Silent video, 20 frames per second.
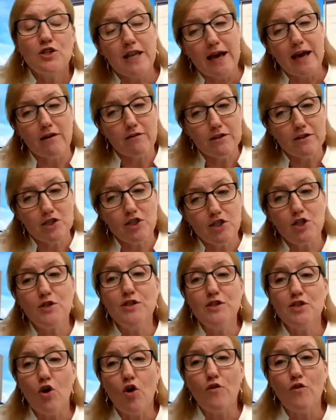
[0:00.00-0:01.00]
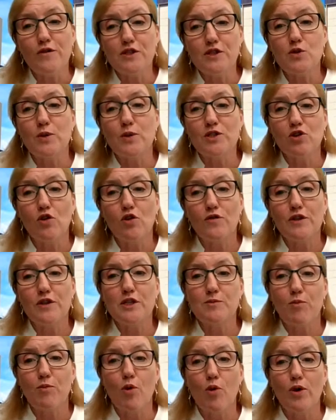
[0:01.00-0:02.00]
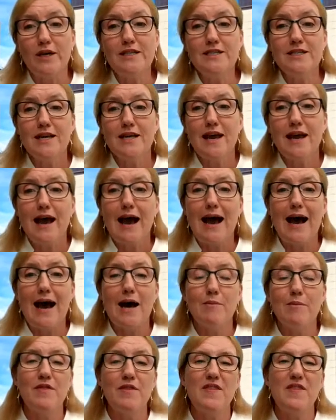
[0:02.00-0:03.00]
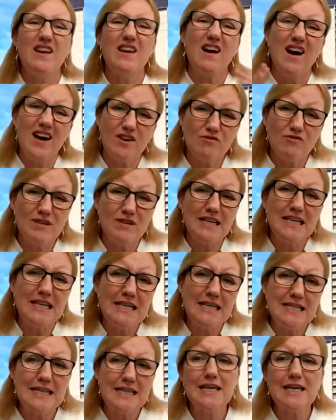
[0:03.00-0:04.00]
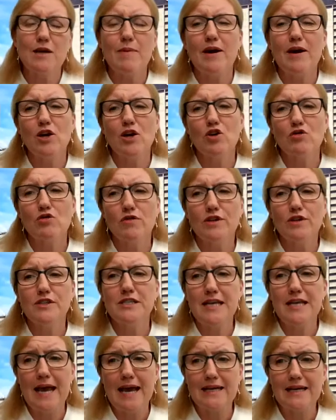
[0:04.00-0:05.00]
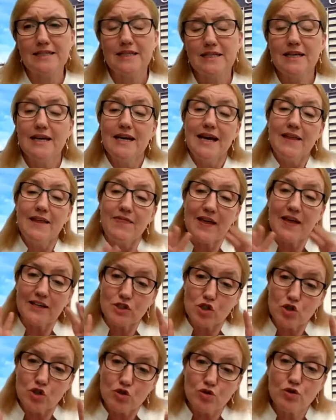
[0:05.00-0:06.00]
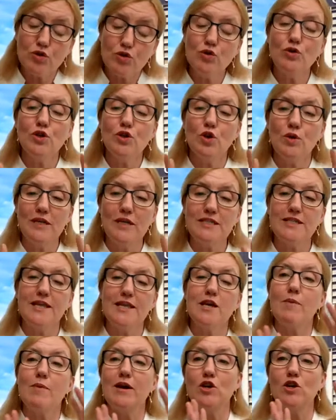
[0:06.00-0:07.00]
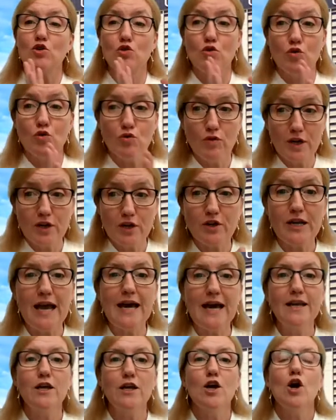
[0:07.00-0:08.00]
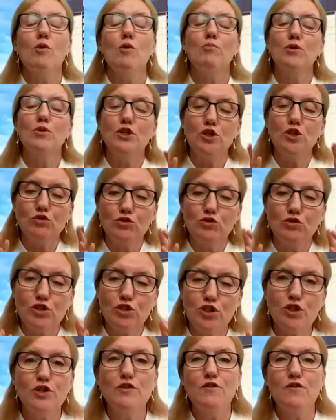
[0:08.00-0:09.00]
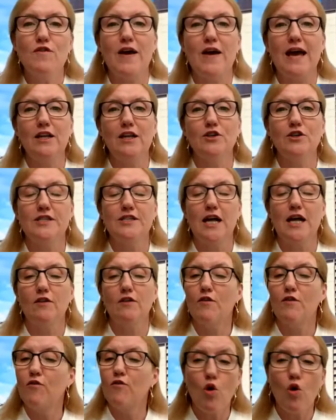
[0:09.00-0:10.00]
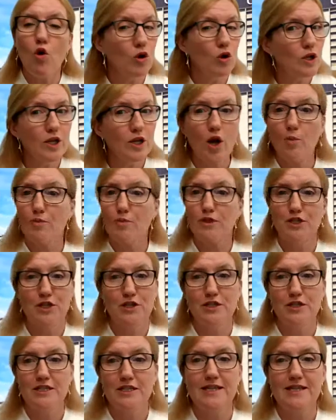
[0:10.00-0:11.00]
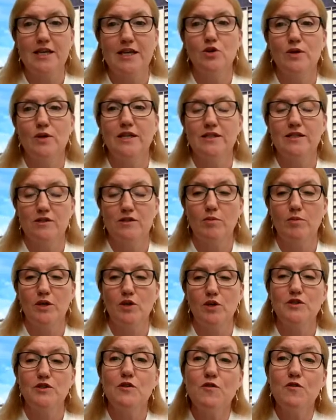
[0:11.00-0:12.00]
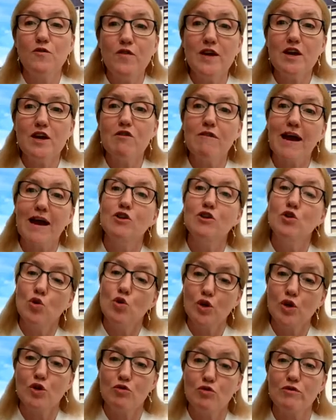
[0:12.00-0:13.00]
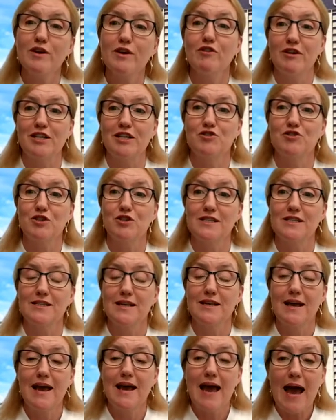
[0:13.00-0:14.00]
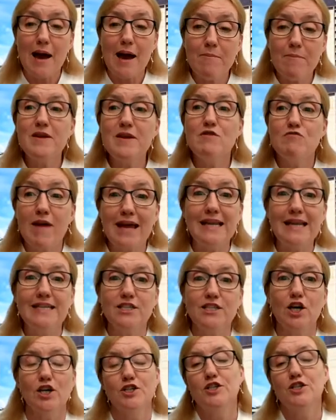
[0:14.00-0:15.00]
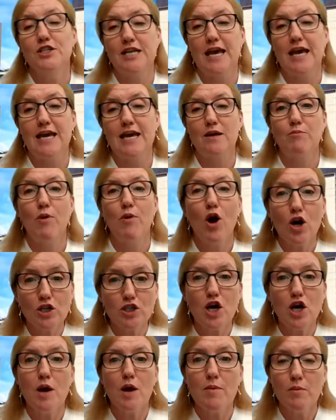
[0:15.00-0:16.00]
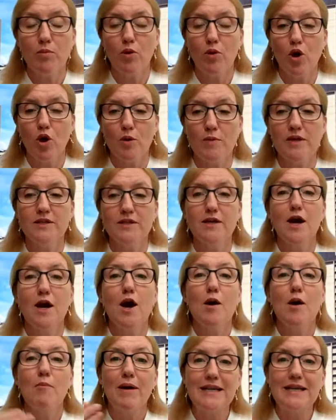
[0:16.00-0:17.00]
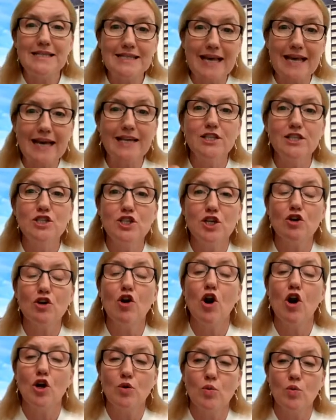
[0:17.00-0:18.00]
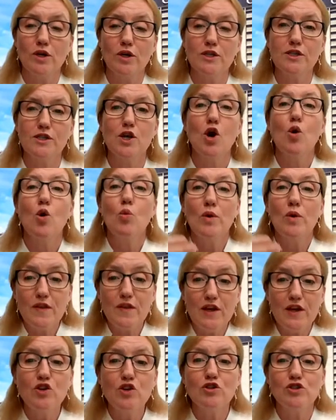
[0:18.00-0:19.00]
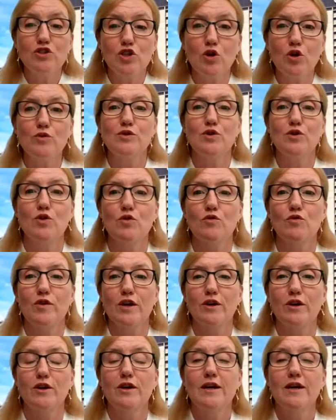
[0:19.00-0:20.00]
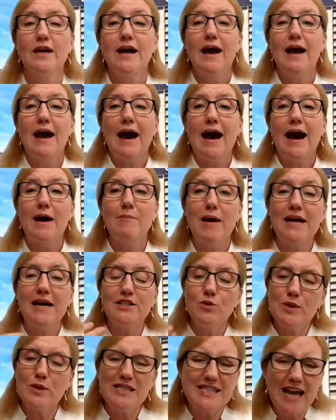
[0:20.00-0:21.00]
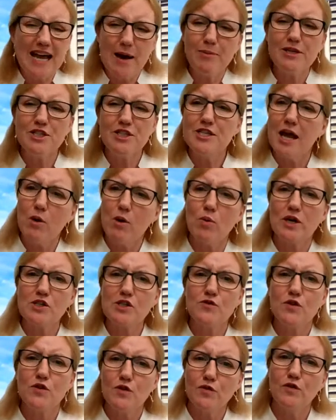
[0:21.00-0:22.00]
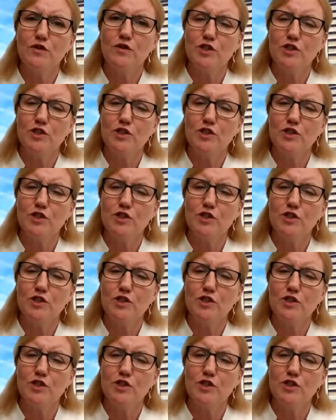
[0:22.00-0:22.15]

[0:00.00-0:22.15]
Now, students often switch off at this point and think, I don't really need to think about careers yet. That's true, you don't need to think about your career yet, but you should avail yourself of all the opportunities at UNSW to figure out your career interests and be ready to undertake part-time employment by second year onwards within your chosen career and to establish networks for the